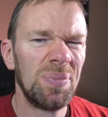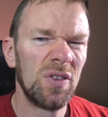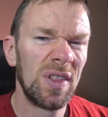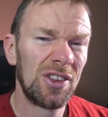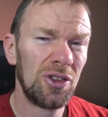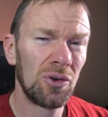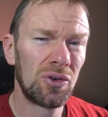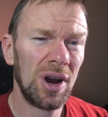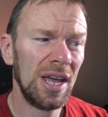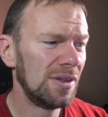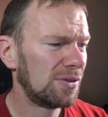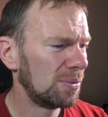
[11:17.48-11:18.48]
So that's not
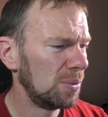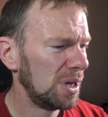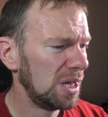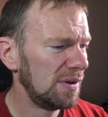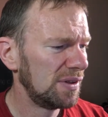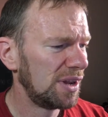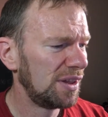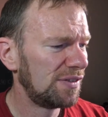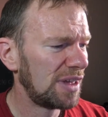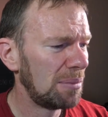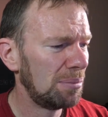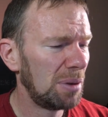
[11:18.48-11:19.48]
great, we're into
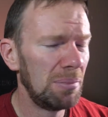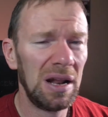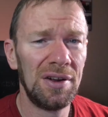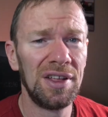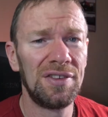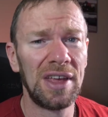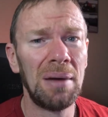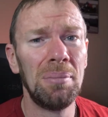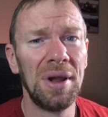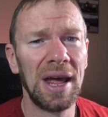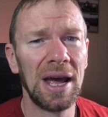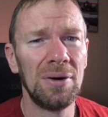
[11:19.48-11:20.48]
December, middle of
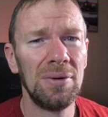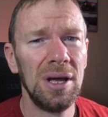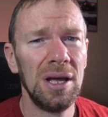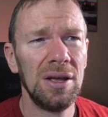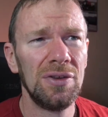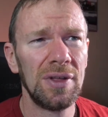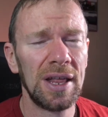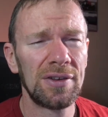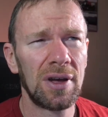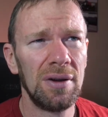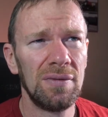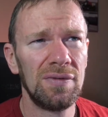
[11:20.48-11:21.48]
December now, so that's
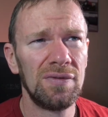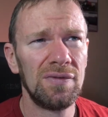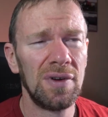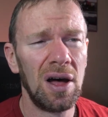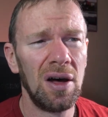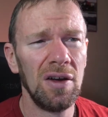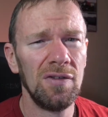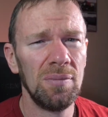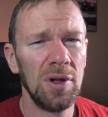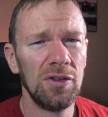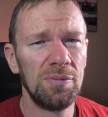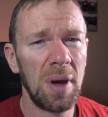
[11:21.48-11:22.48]
kind of 5
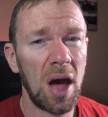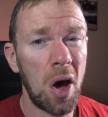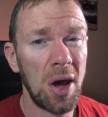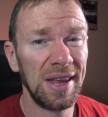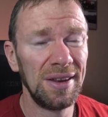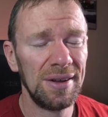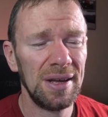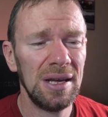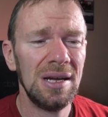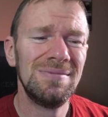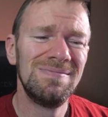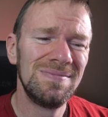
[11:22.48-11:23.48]
months behind.
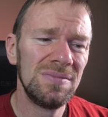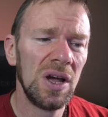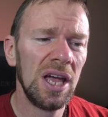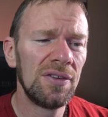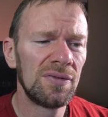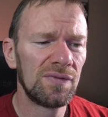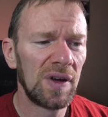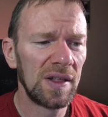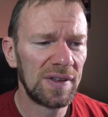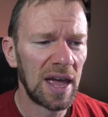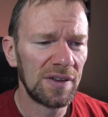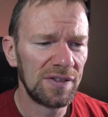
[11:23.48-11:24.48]
Isn't
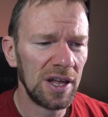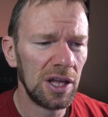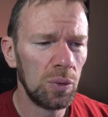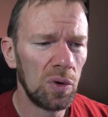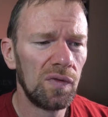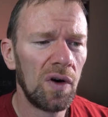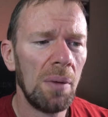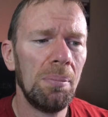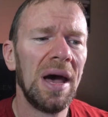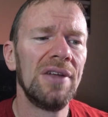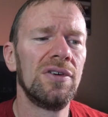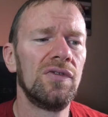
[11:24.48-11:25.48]
fantastic, you will find
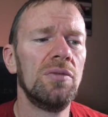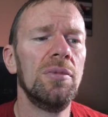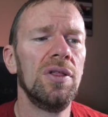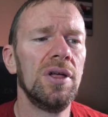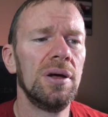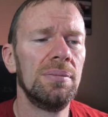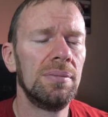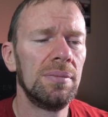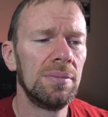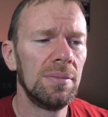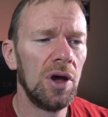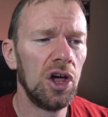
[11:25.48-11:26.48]
better from other
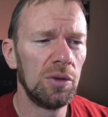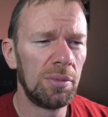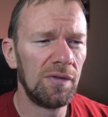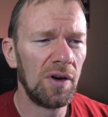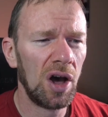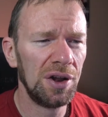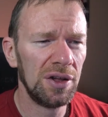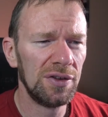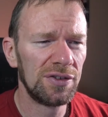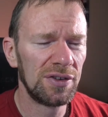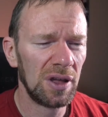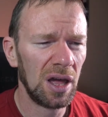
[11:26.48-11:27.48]

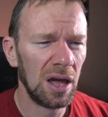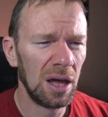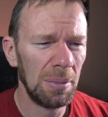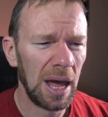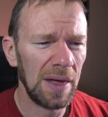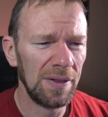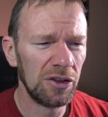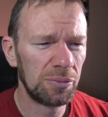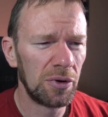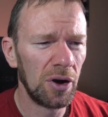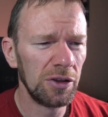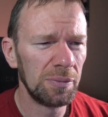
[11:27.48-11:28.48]
providers at this price